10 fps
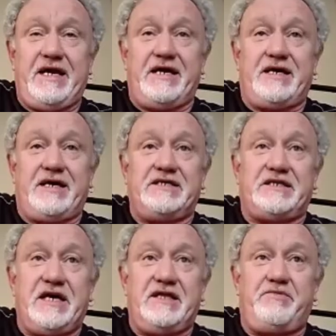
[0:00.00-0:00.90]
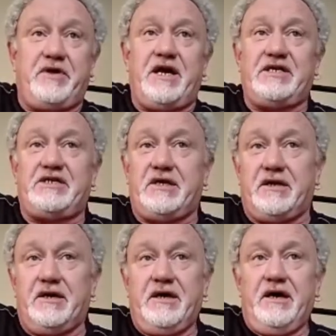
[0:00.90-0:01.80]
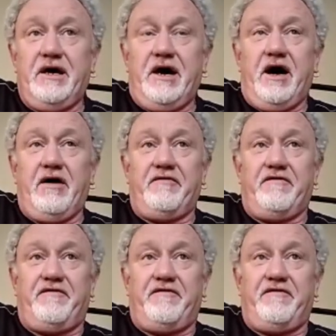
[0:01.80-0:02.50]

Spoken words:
can see the progression of